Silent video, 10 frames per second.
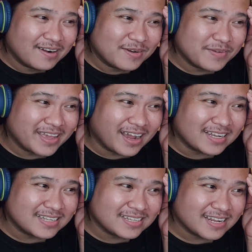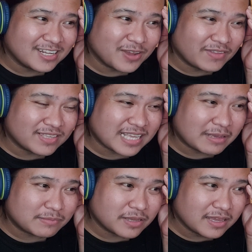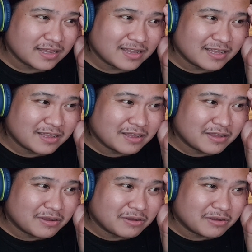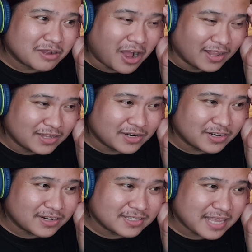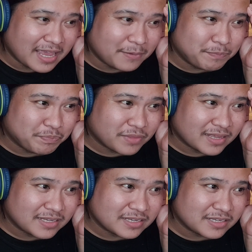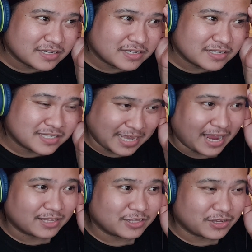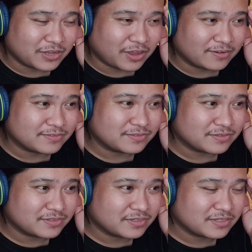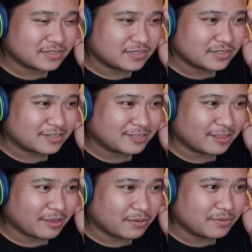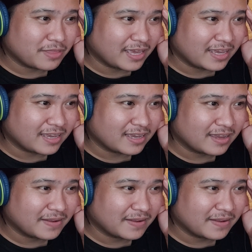Oh my god, they do have the same color, same style of clothing.